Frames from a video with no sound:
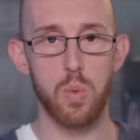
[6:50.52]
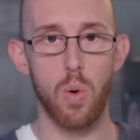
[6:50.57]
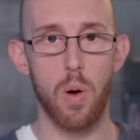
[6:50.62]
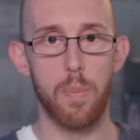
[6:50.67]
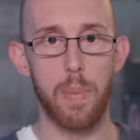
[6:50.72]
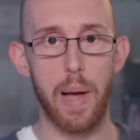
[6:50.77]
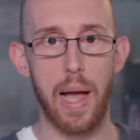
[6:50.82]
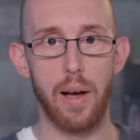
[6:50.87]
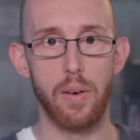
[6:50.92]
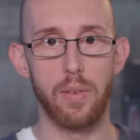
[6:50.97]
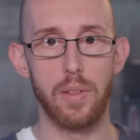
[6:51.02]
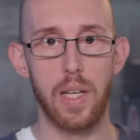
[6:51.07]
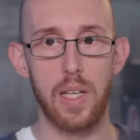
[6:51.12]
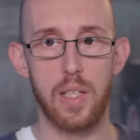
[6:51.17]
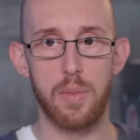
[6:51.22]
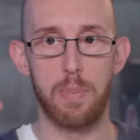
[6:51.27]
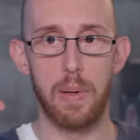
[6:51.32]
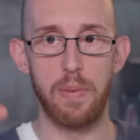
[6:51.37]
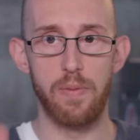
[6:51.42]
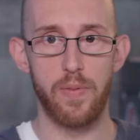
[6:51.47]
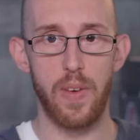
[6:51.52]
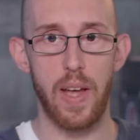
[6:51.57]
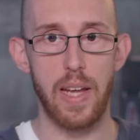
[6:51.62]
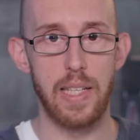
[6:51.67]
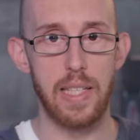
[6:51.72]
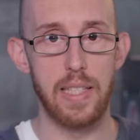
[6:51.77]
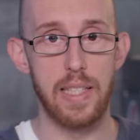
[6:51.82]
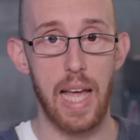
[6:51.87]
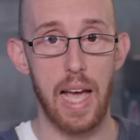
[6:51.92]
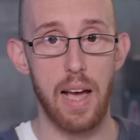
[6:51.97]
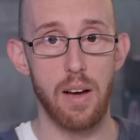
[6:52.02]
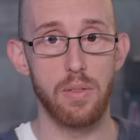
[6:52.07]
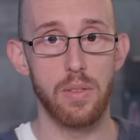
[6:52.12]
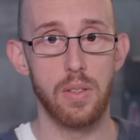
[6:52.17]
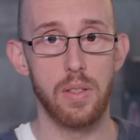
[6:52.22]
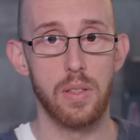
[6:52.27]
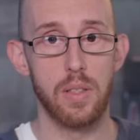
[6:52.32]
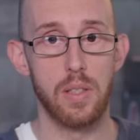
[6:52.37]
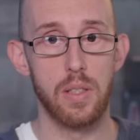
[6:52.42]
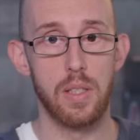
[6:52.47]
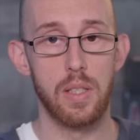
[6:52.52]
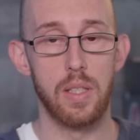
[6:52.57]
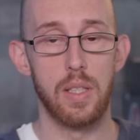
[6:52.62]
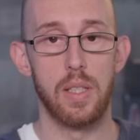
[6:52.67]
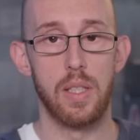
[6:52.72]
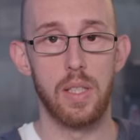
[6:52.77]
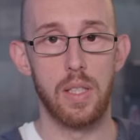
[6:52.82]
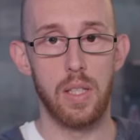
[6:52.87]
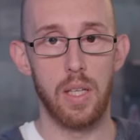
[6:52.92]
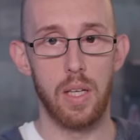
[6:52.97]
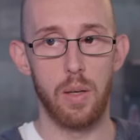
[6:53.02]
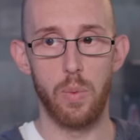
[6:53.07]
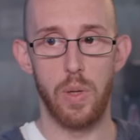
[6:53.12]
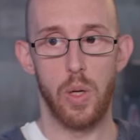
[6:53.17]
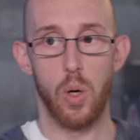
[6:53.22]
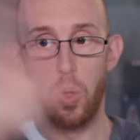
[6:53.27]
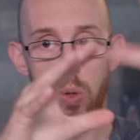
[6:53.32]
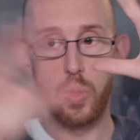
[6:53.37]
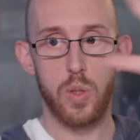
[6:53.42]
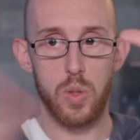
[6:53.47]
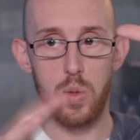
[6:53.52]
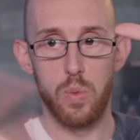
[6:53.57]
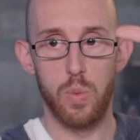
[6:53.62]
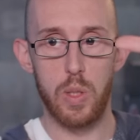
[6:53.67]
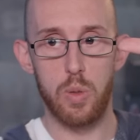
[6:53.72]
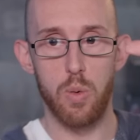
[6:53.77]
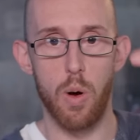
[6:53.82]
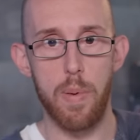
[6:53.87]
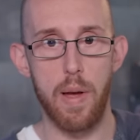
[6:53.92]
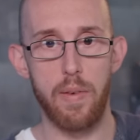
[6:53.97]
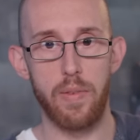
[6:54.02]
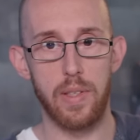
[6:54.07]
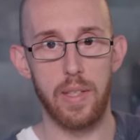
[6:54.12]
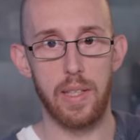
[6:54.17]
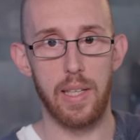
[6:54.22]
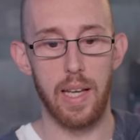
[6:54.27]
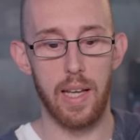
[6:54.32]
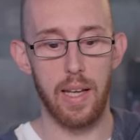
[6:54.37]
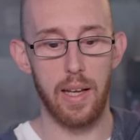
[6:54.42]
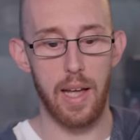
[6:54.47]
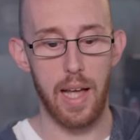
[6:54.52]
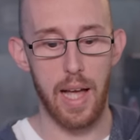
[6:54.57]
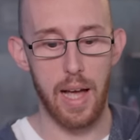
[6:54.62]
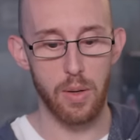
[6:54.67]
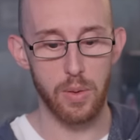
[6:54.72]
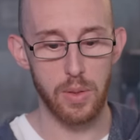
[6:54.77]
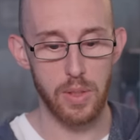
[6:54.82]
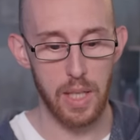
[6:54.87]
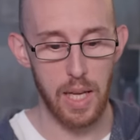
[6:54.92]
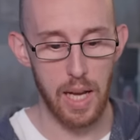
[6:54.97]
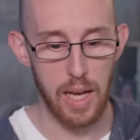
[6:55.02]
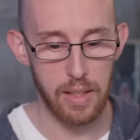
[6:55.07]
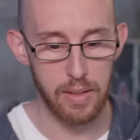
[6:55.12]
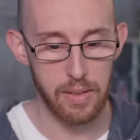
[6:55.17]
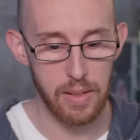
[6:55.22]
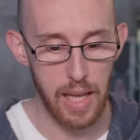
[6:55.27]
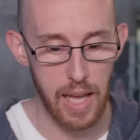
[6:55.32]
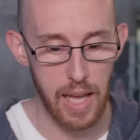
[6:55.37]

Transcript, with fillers: swap out has been faded down. We all we swap everything out, and